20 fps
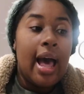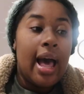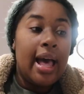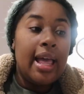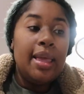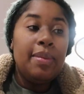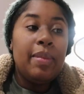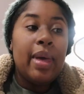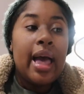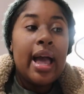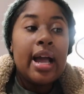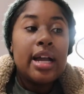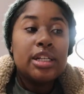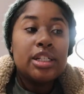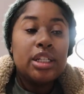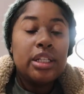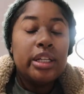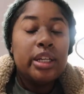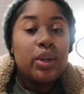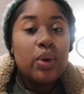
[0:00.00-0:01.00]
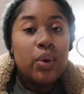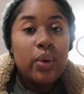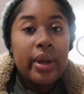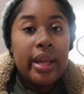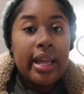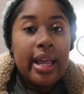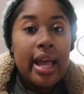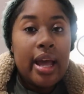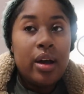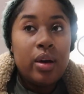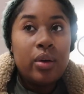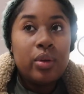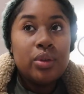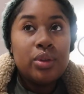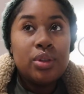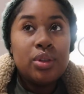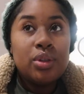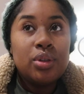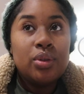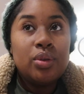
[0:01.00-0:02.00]
I'm actually going
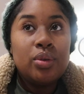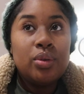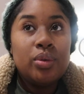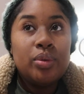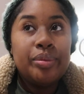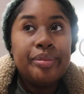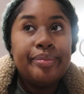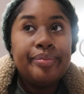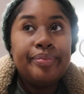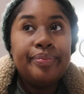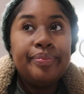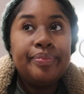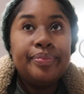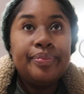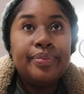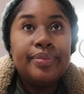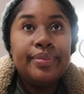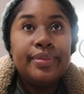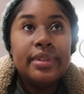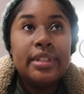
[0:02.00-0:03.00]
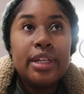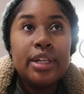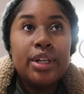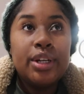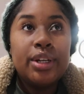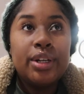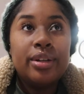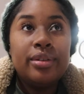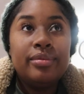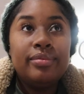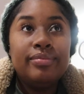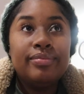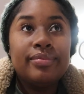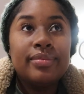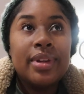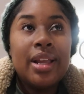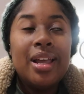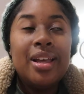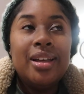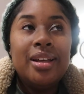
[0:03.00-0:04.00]
out to dinner,
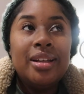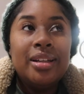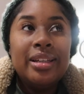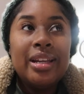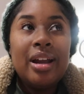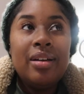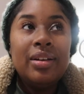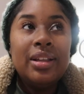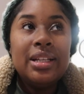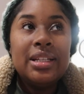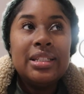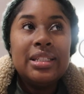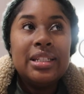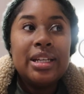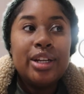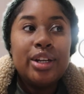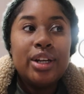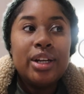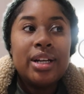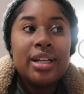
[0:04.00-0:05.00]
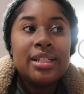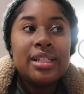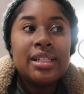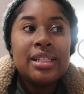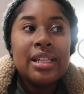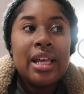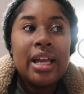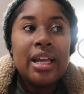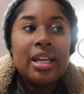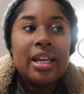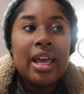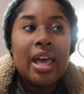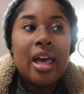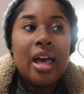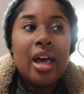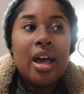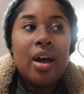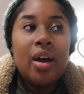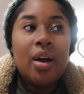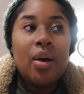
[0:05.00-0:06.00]
not really dinner, cause it's like,
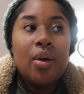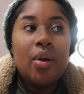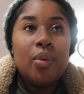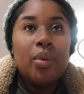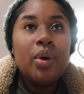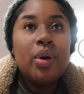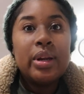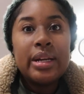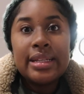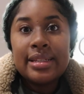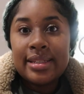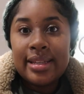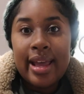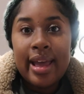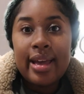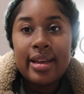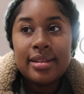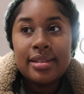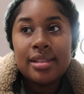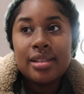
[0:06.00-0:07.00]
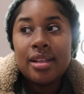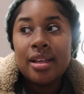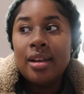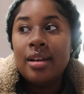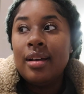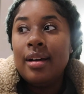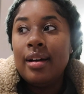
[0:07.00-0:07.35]
we're going to Stats